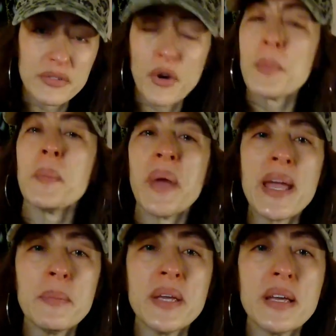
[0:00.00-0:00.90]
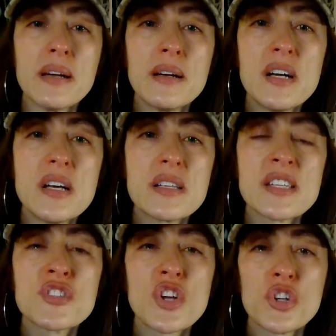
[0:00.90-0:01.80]
from a baby,
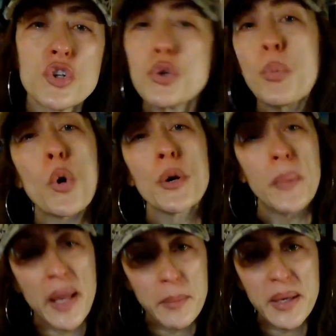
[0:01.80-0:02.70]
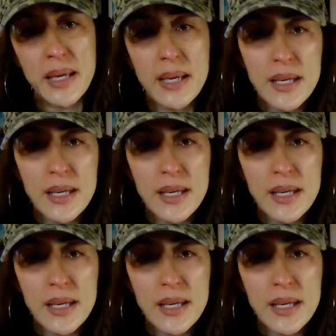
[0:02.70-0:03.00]
since a newborn baby,